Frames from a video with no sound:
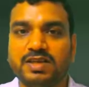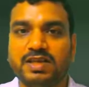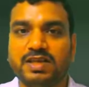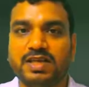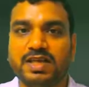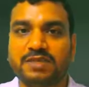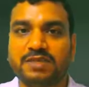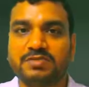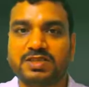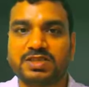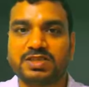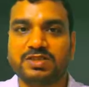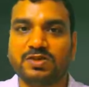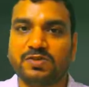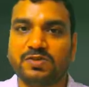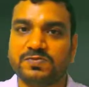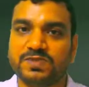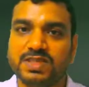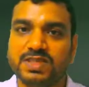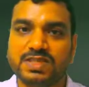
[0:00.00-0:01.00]
the
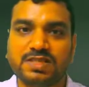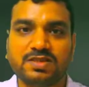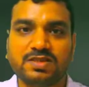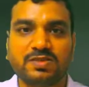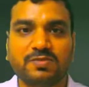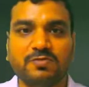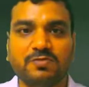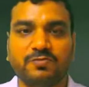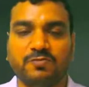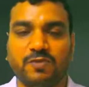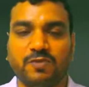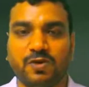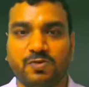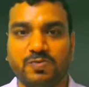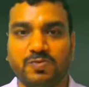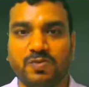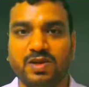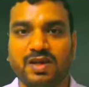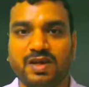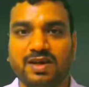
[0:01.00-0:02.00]
derivation of this
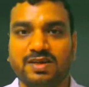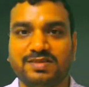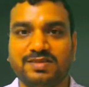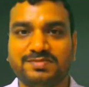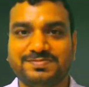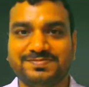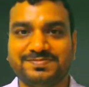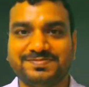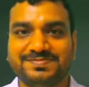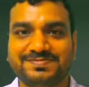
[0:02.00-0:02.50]
formula.